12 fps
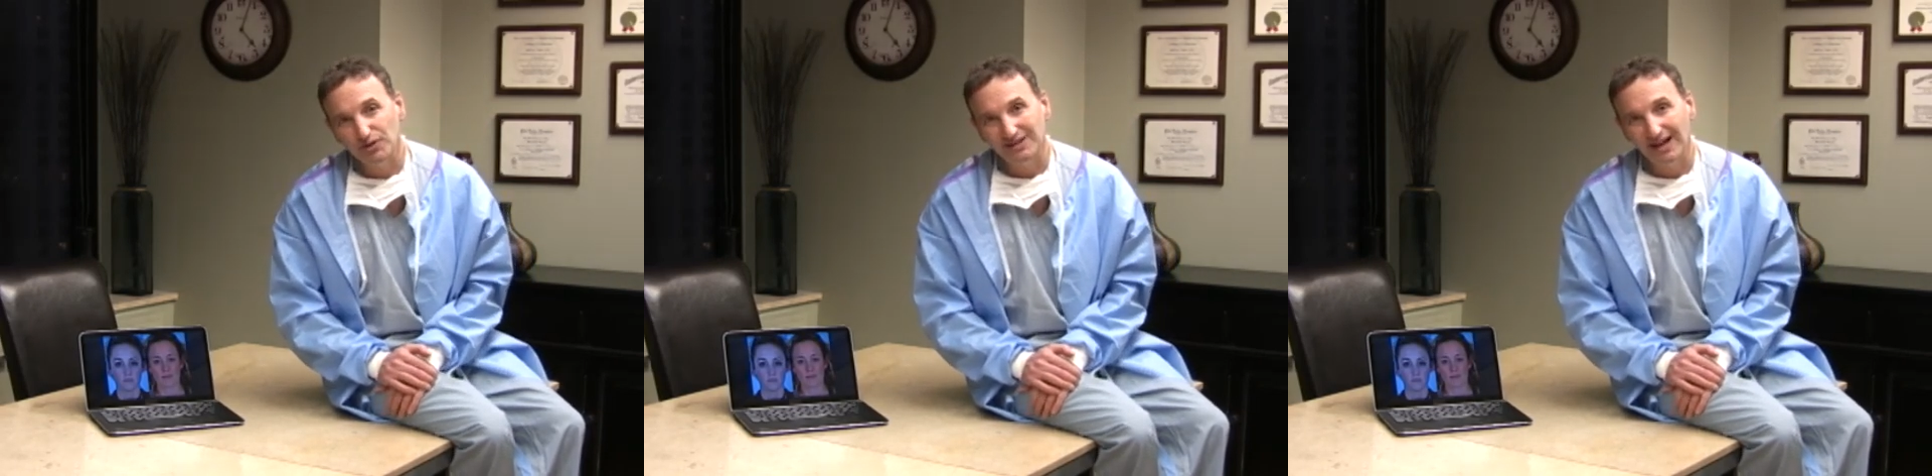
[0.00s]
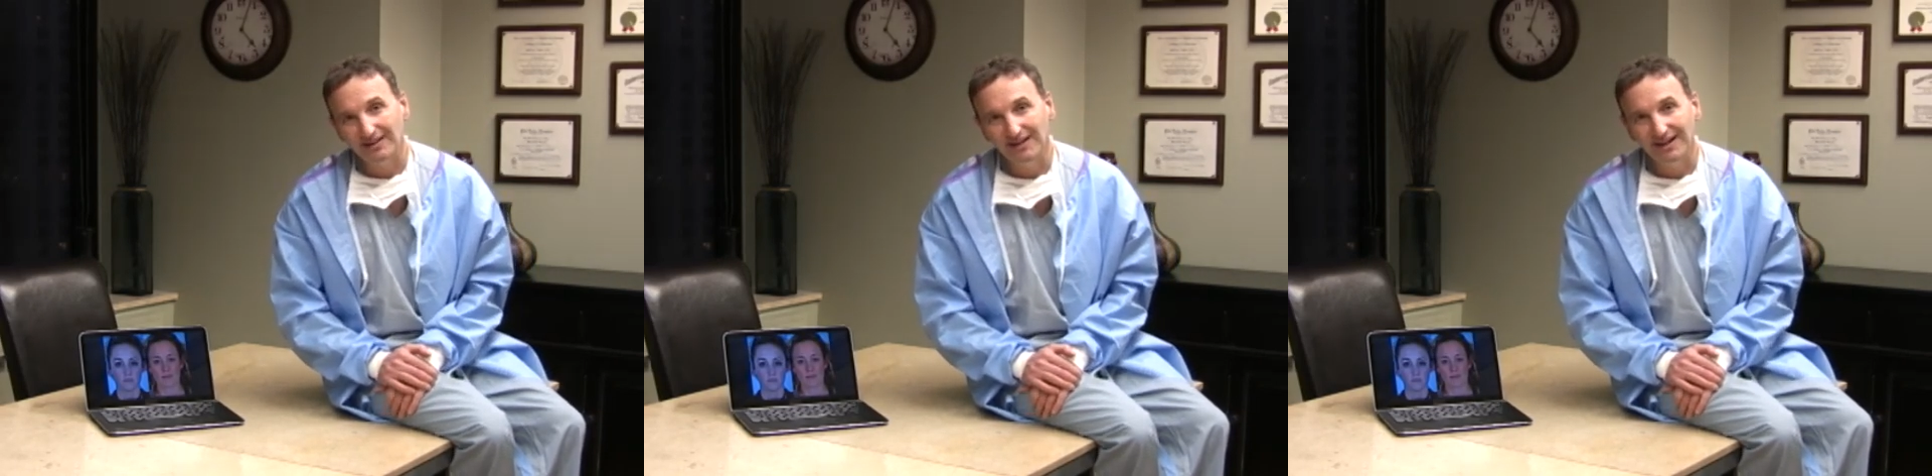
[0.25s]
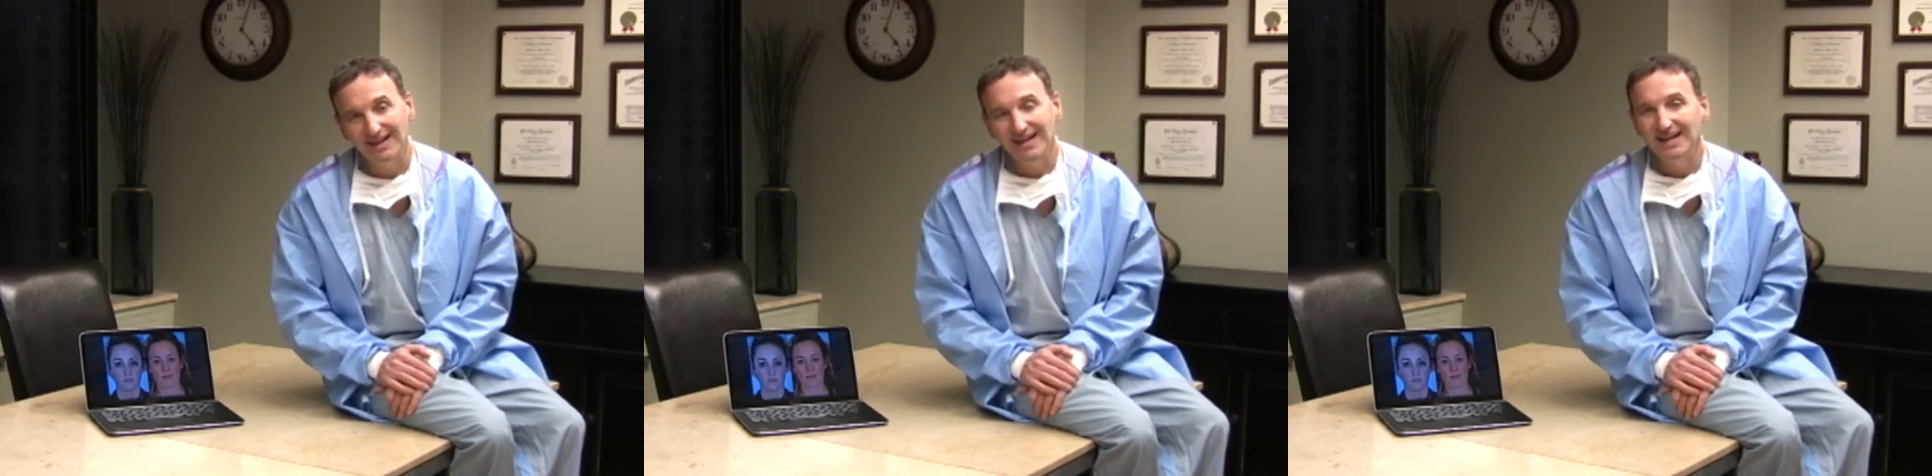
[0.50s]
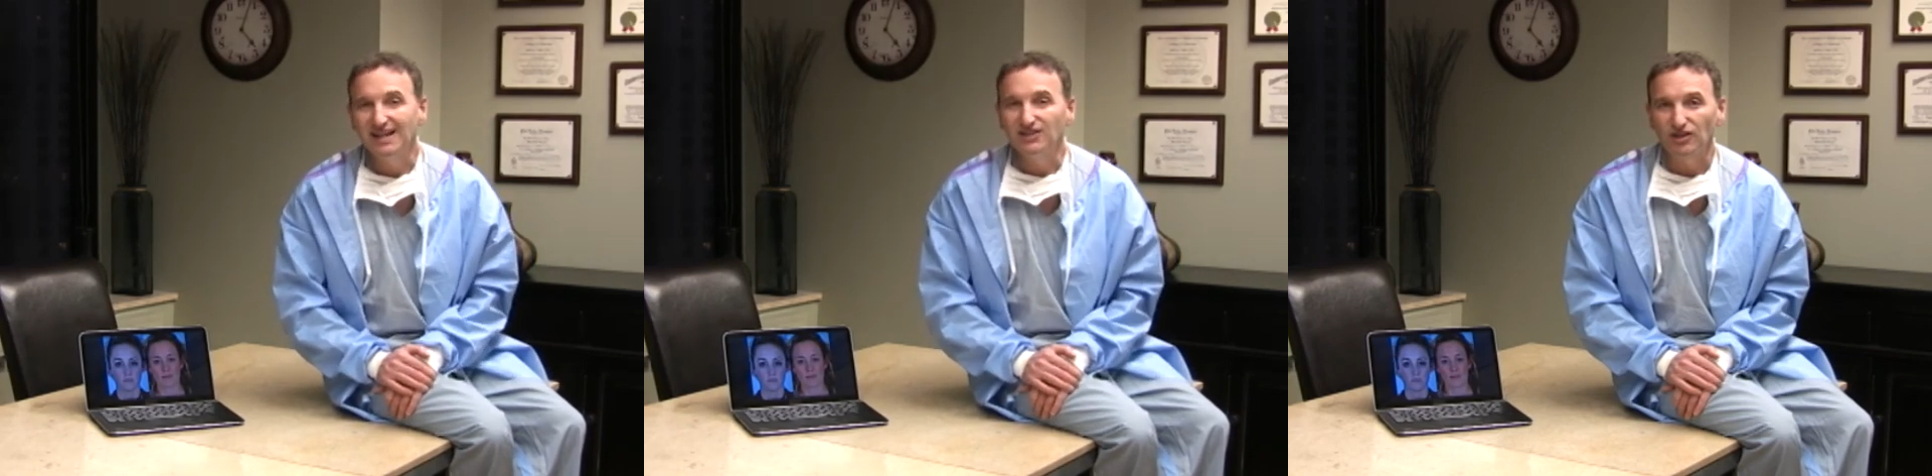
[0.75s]
goes out at night
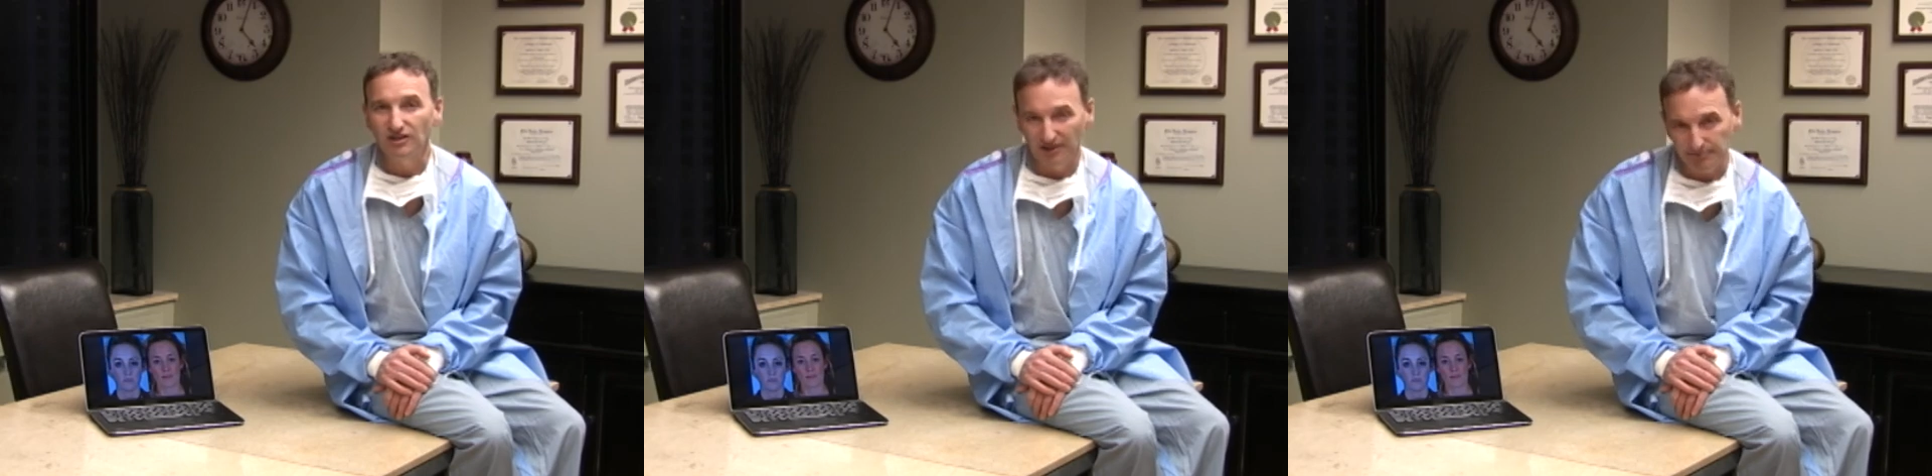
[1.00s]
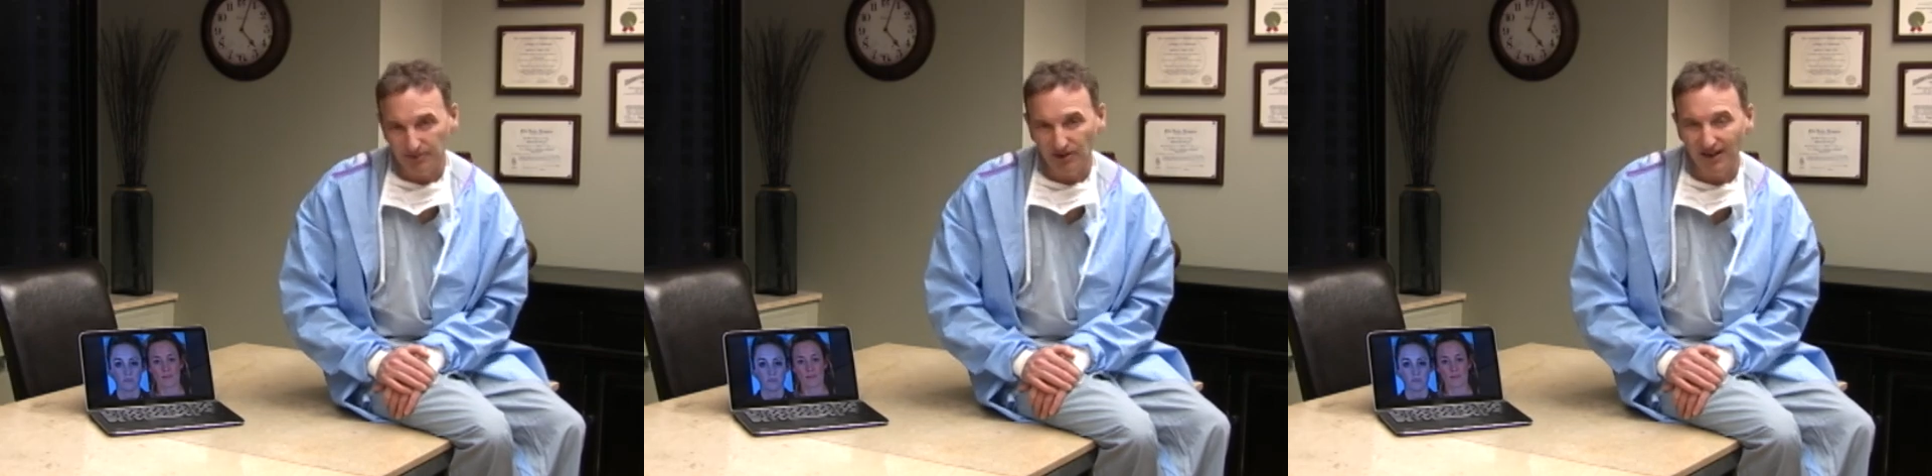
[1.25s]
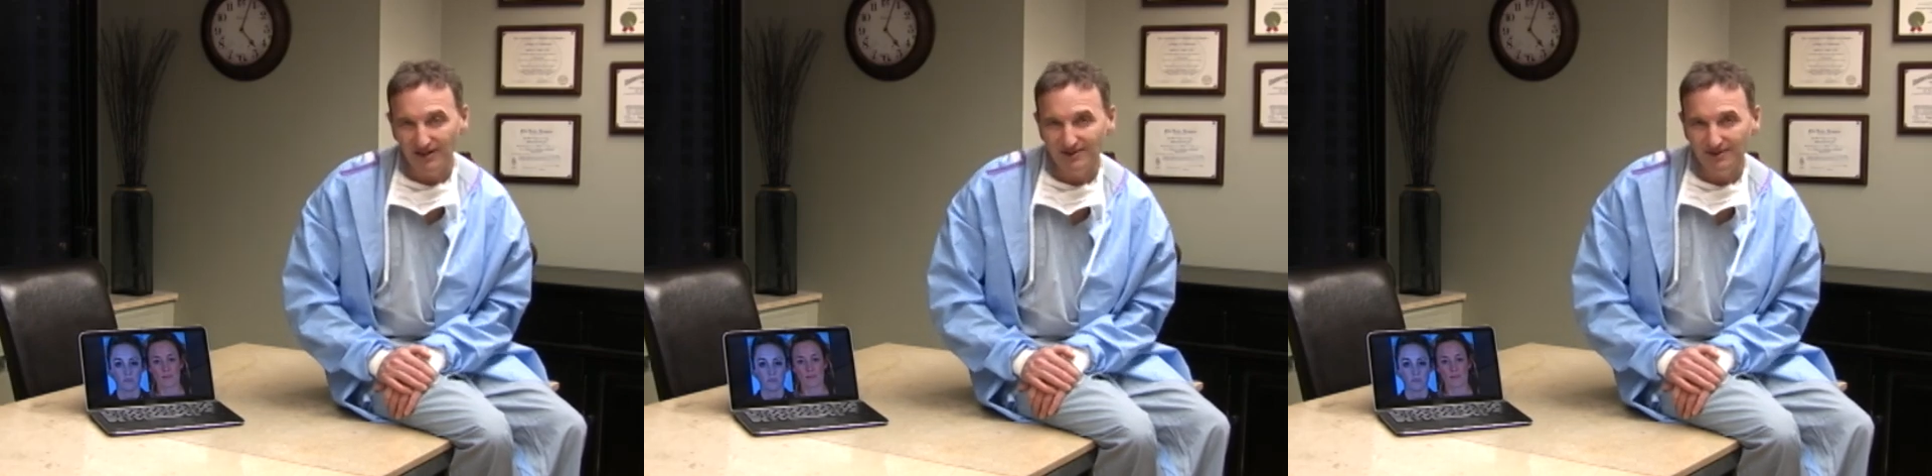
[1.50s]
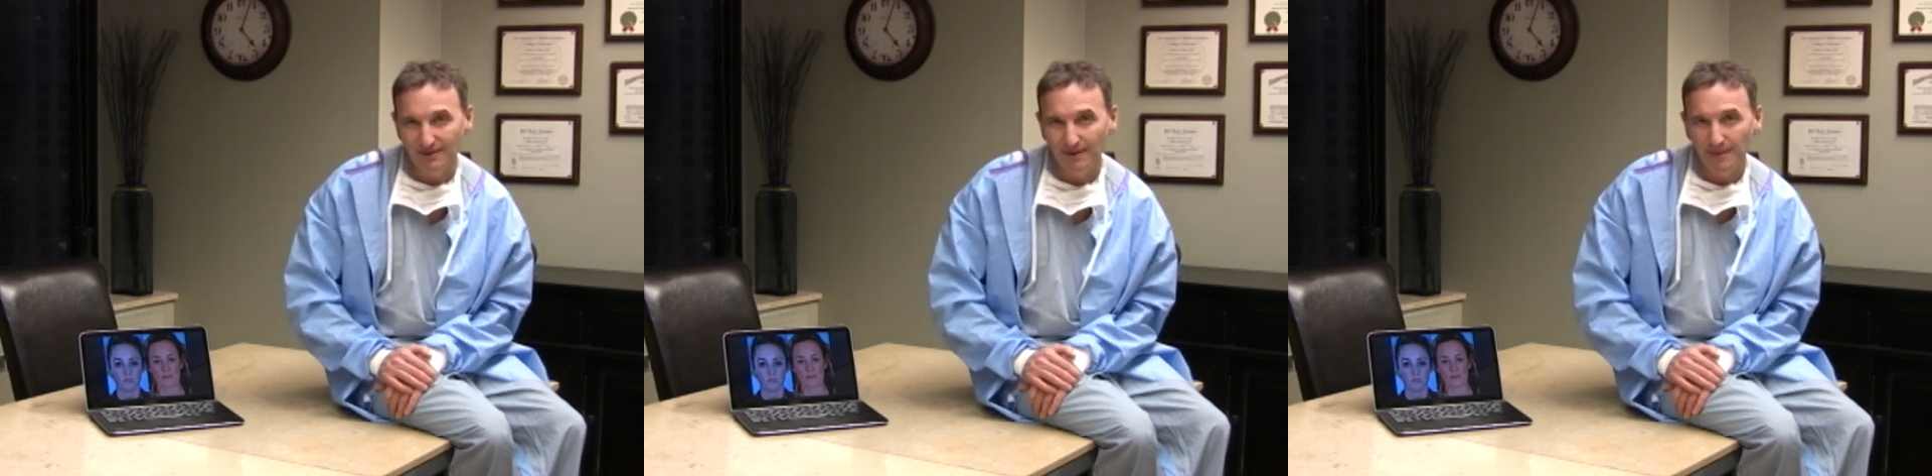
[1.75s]
is her lip
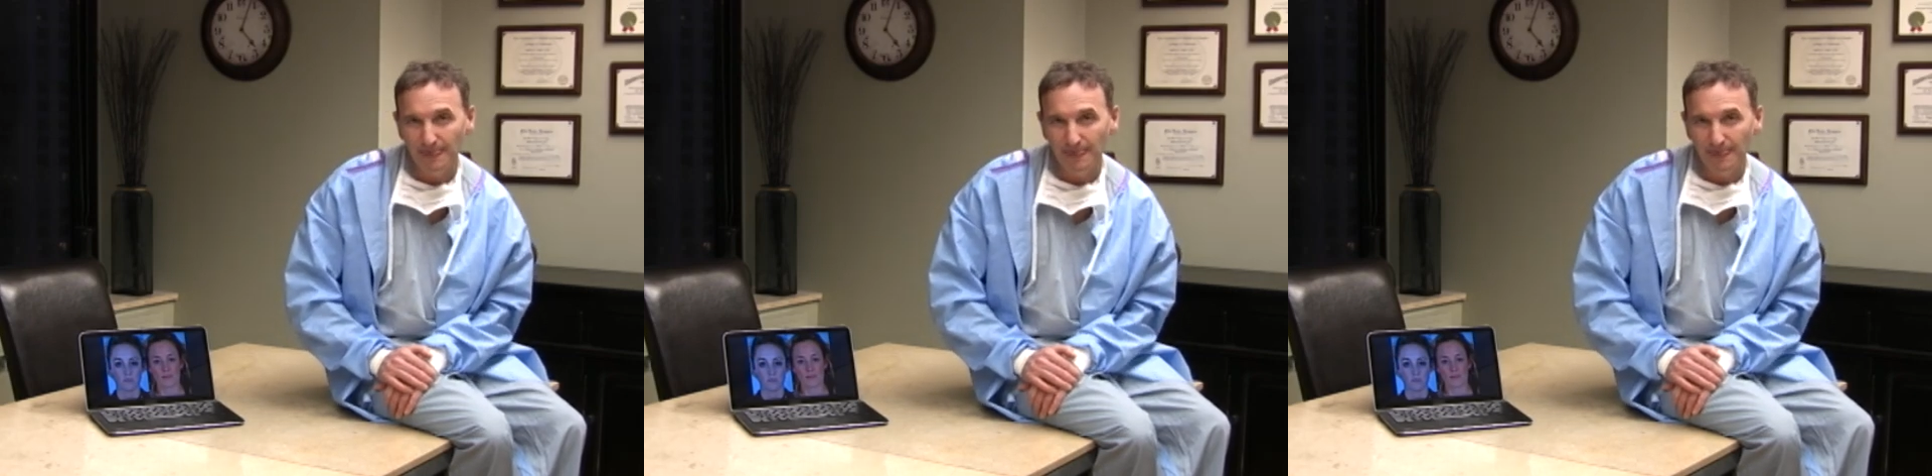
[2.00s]
gloss.